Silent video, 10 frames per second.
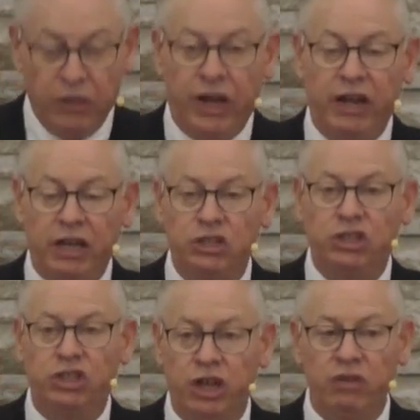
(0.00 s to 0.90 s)
that is
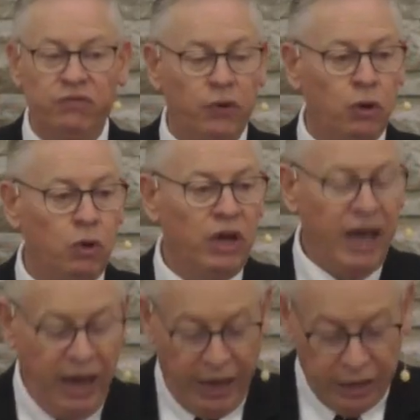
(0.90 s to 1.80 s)
sinful
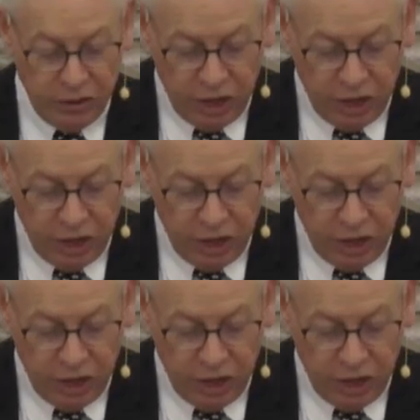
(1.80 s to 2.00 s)
and